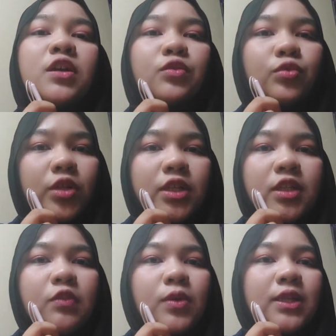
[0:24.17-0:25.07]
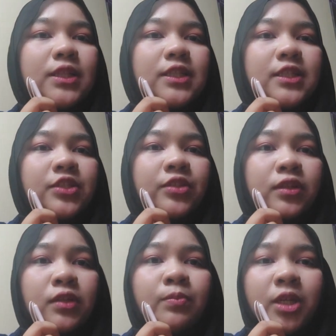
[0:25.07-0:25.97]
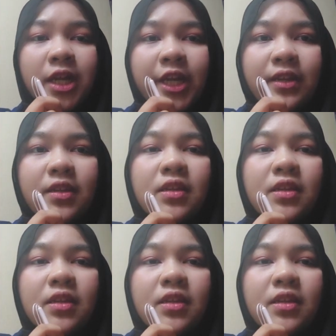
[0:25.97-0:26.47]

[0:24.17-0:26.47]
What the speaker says: Kurita Water Syndrome Berhad.